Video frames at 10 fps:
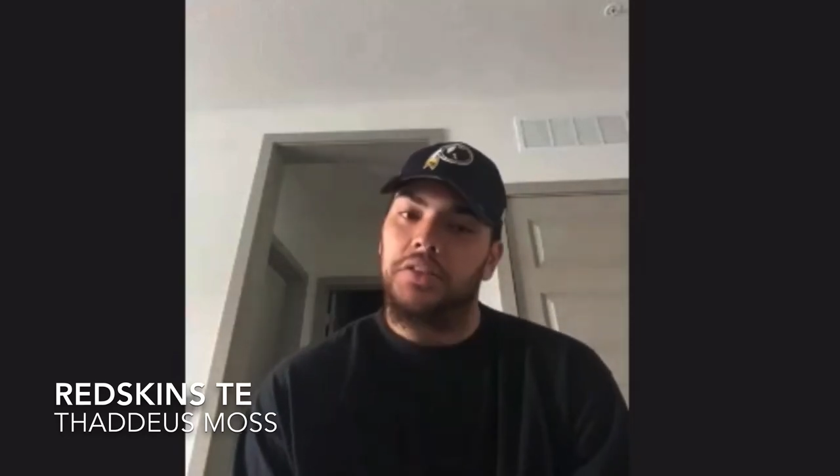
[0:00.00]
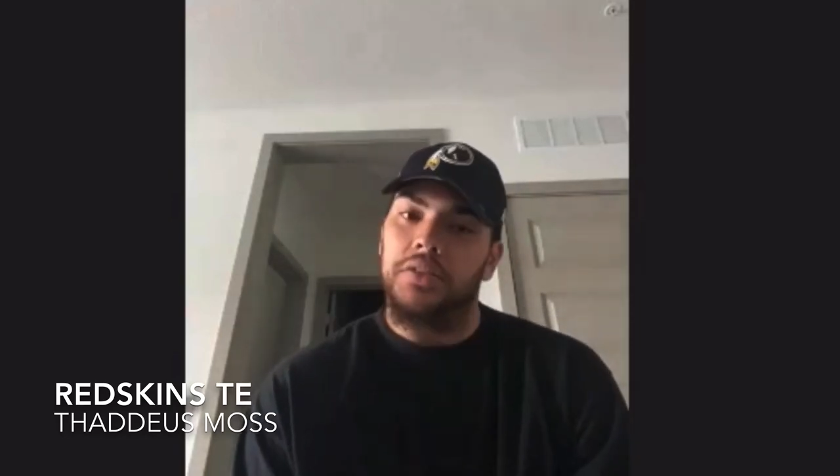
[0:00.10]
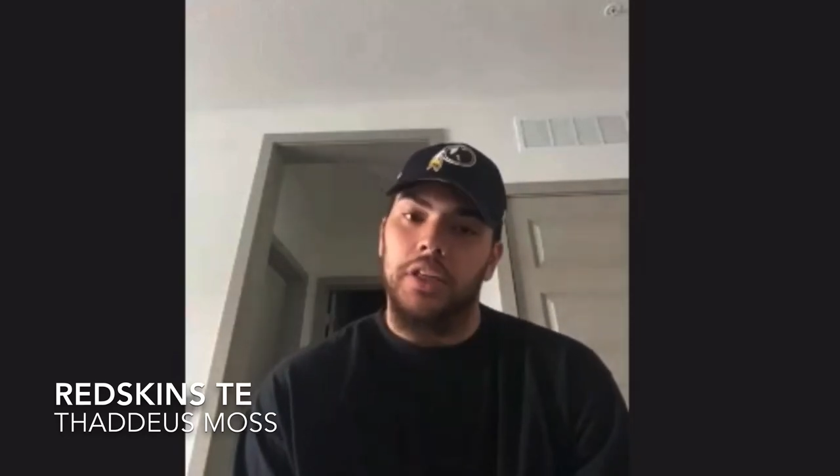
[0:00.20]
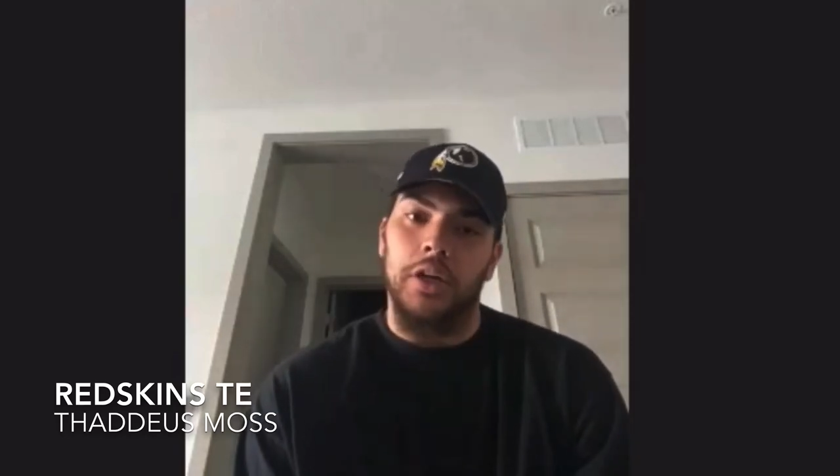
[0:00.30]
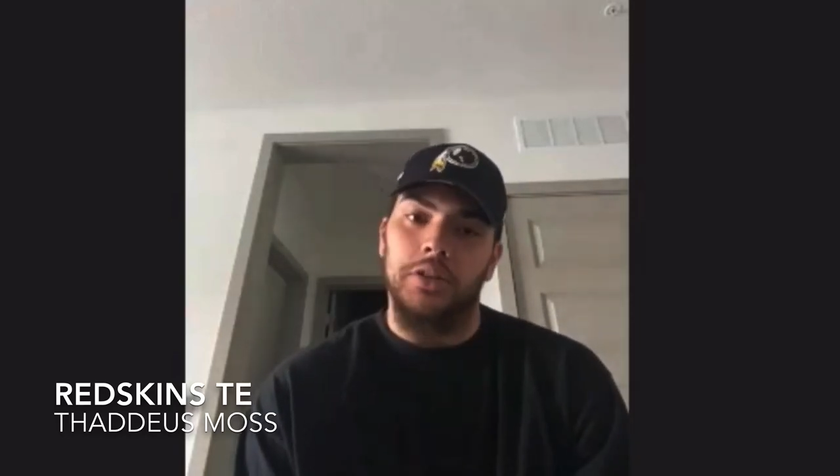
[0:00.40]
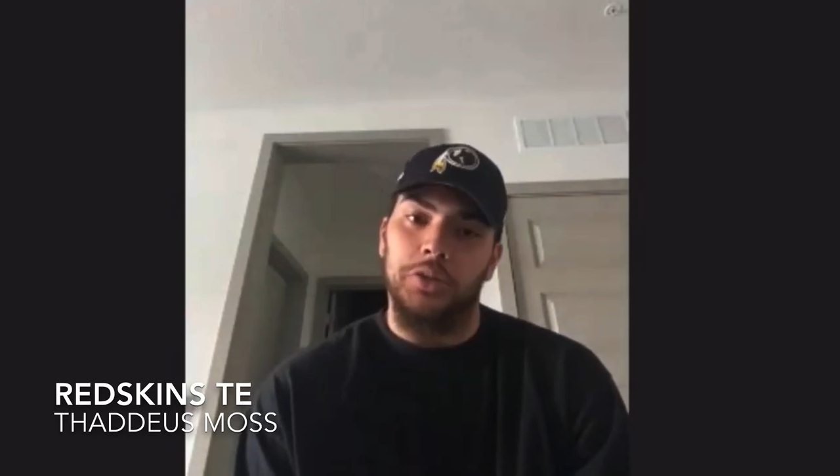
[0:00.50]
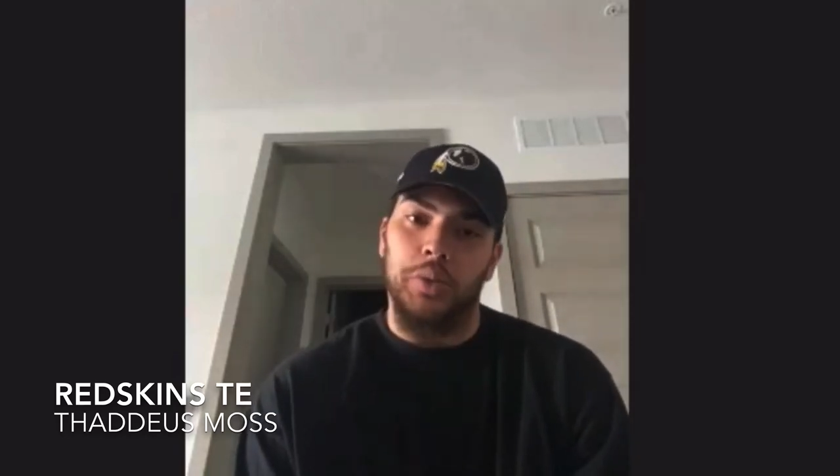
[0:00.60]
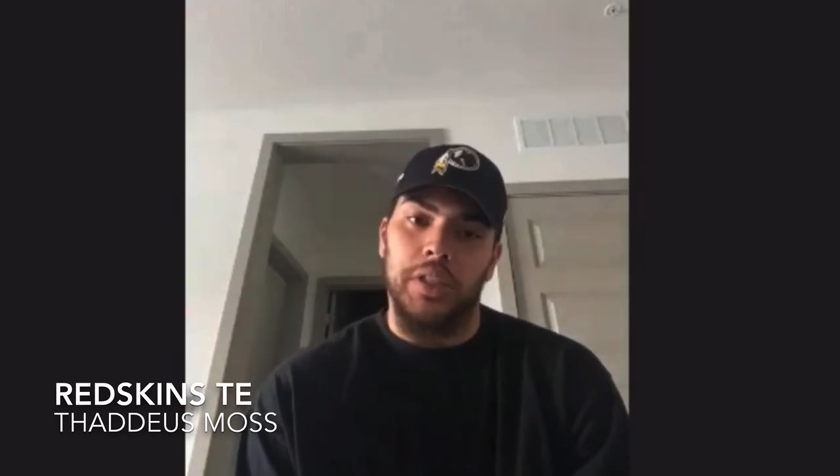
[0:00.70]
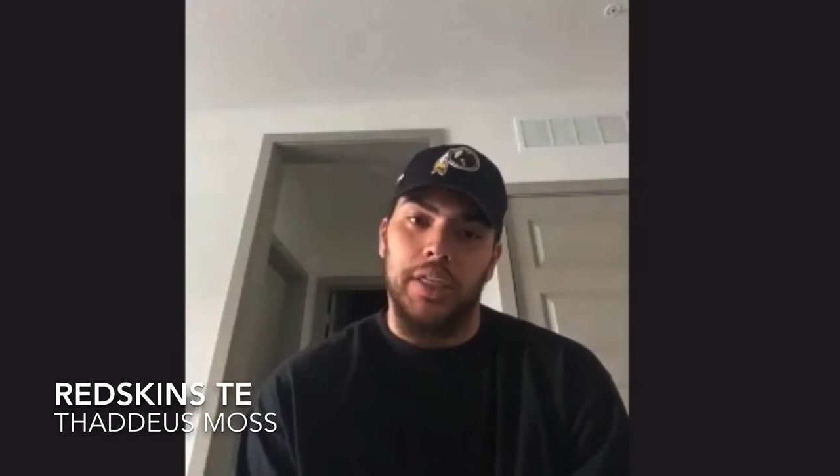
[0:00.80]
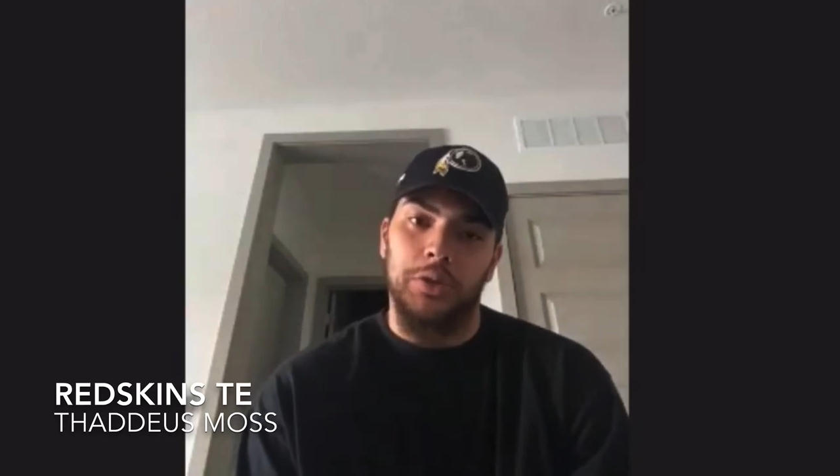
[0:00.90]
you know, just wanted
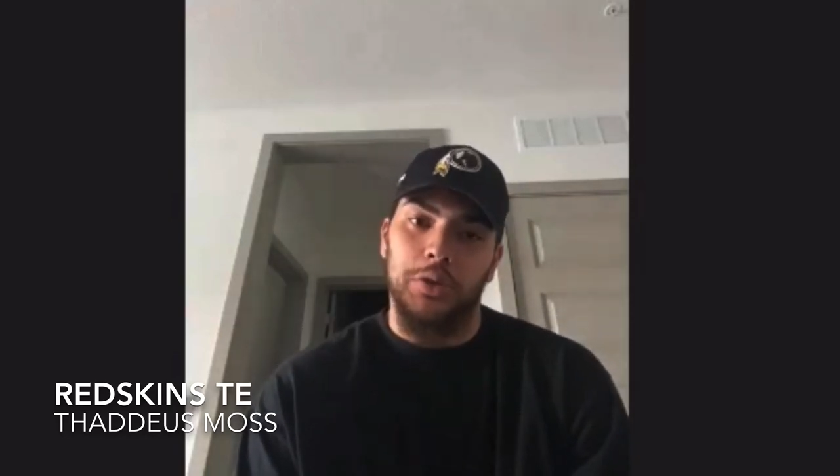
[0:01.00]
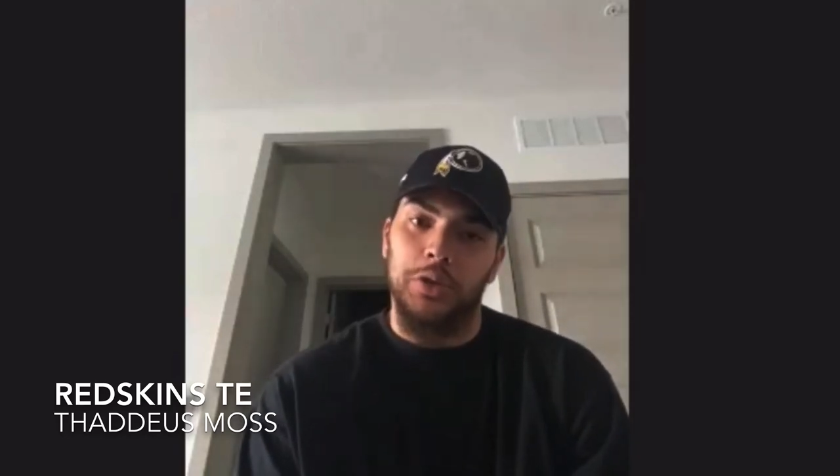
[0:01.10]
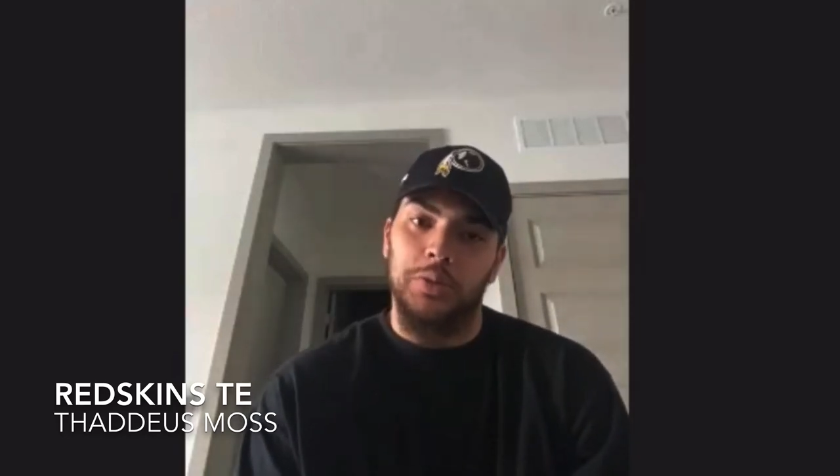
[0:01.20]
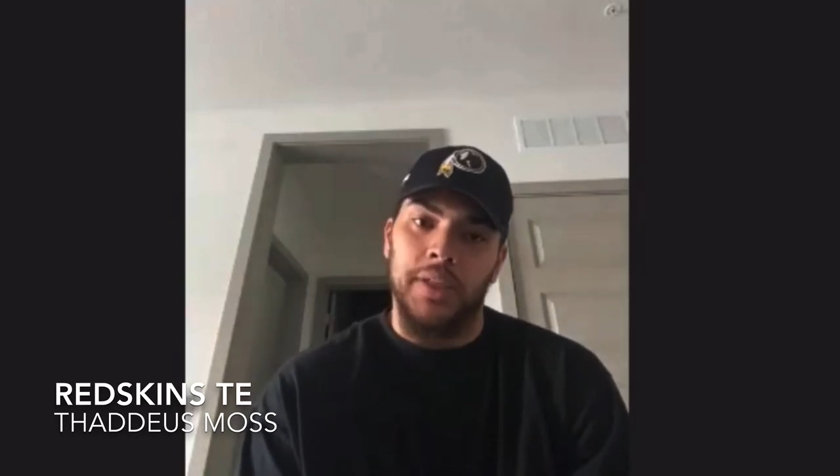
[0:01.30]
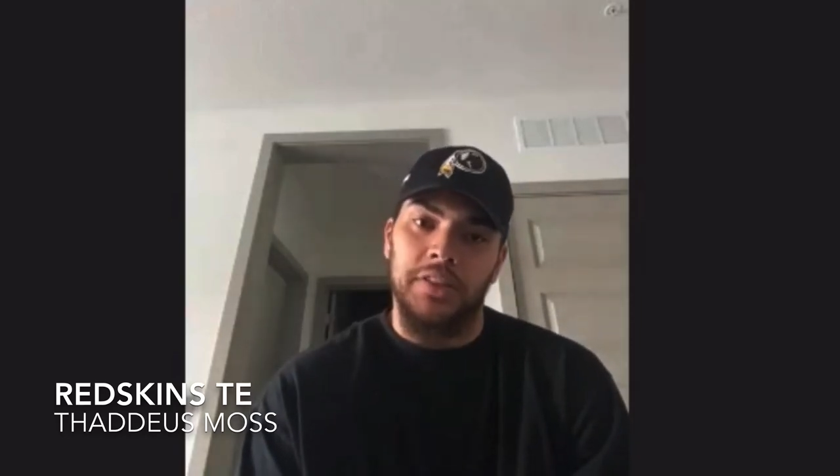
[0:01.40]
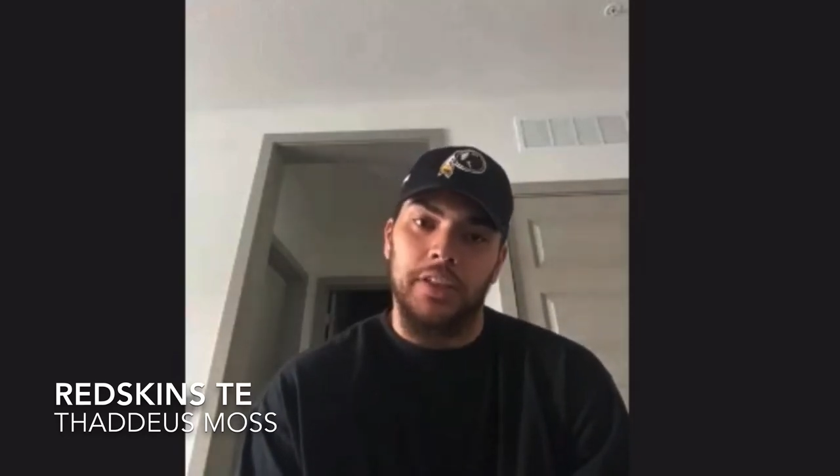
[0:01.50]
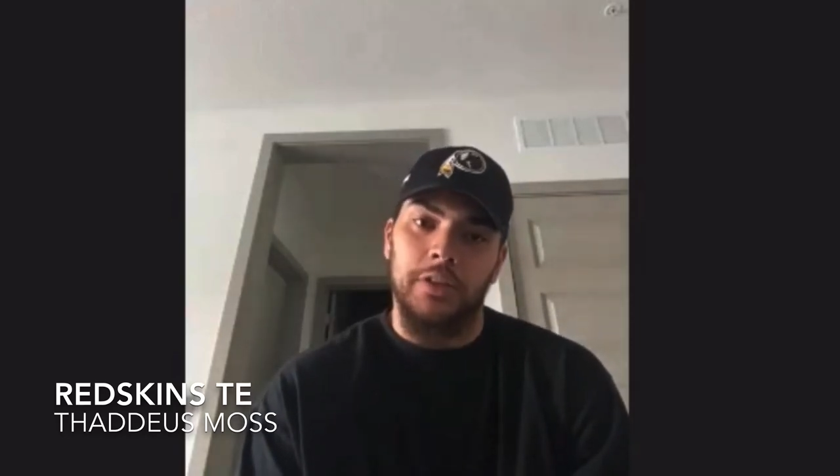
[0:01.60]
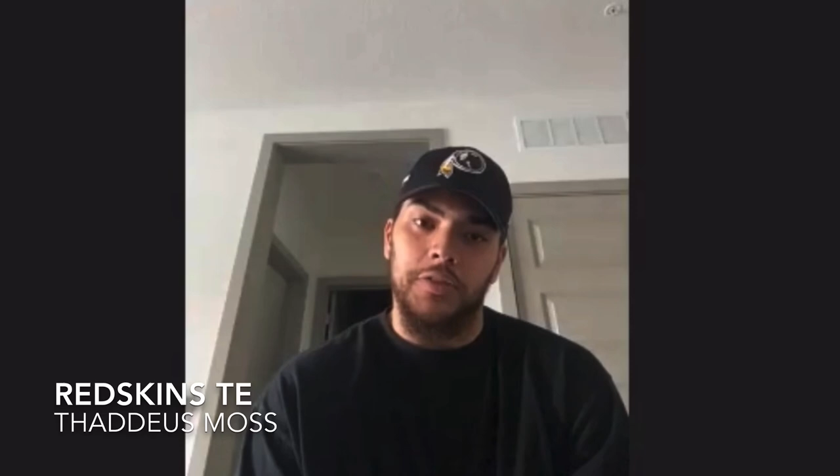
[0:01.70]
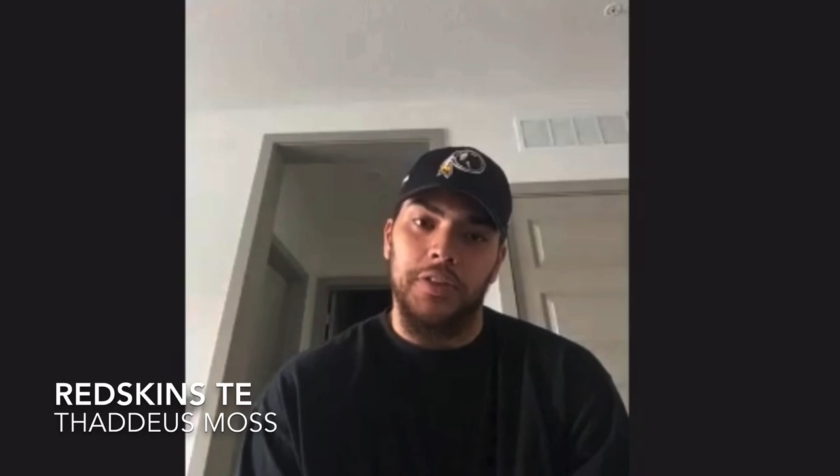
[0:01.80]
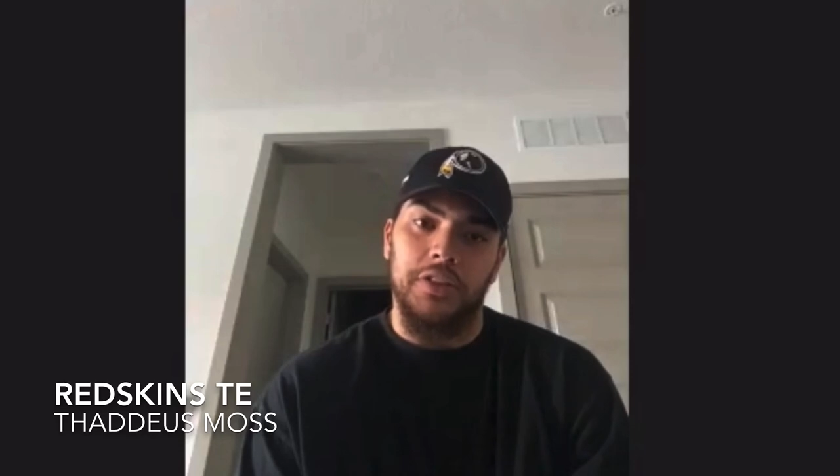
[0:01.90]
to introduce myself
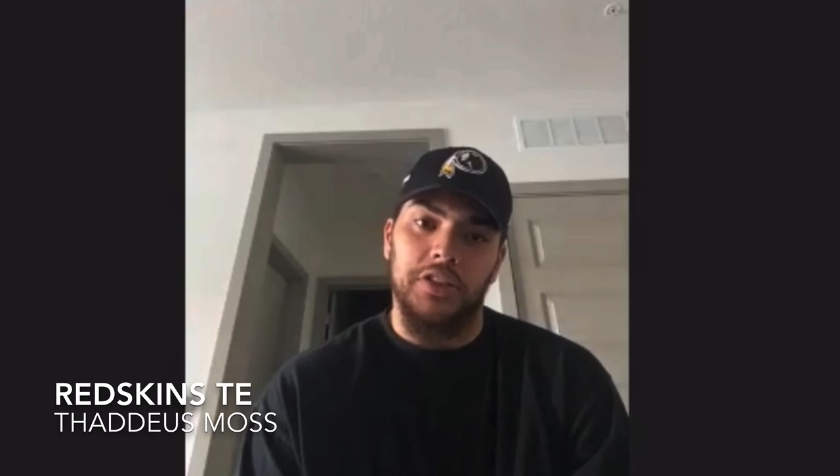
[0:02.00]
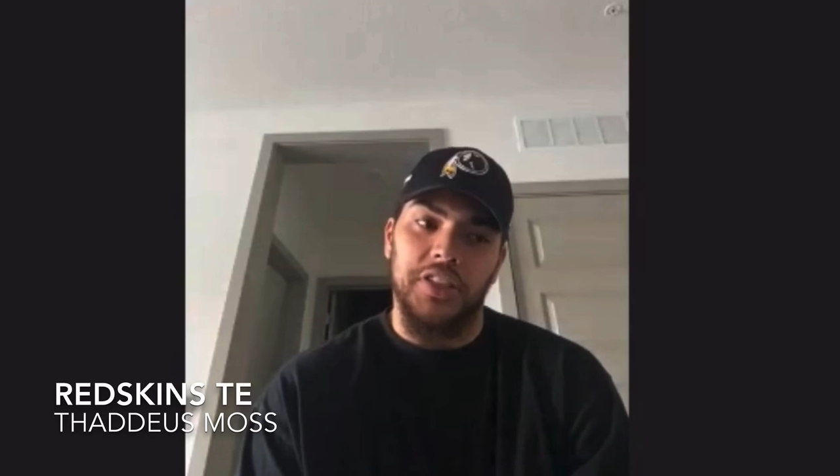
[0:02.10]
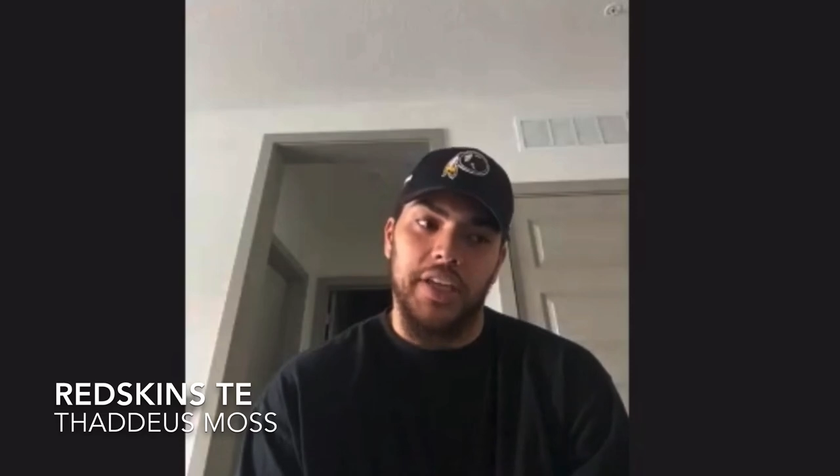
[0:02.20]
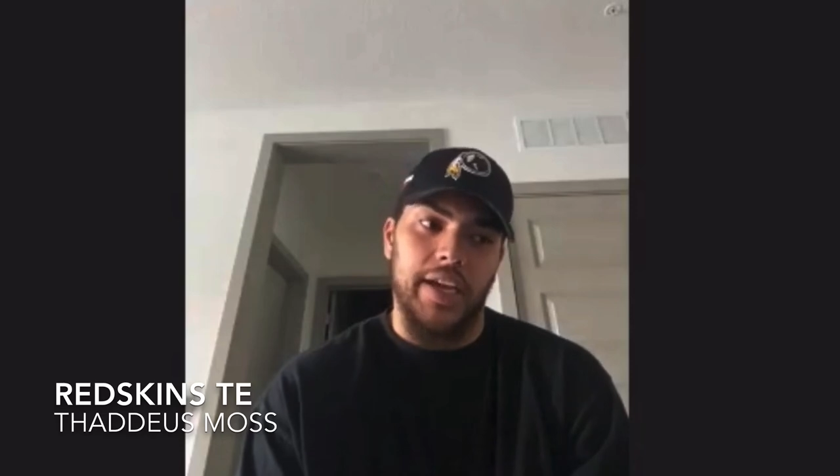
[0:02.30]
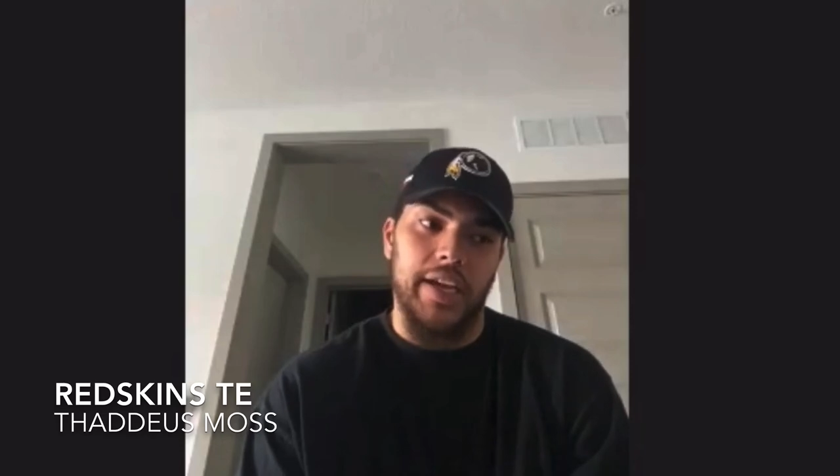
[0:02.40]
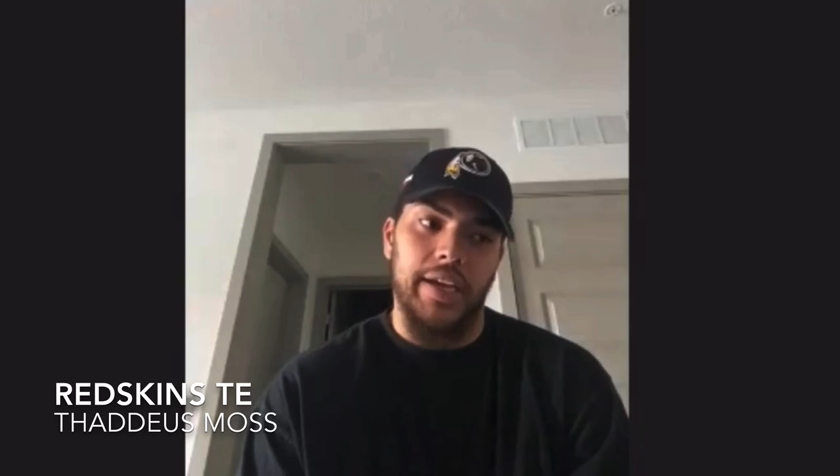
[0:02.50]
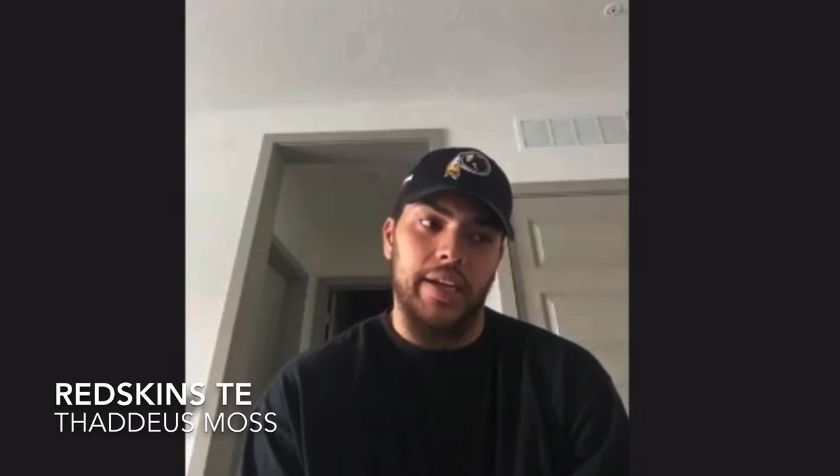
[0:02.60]
and just say, hey,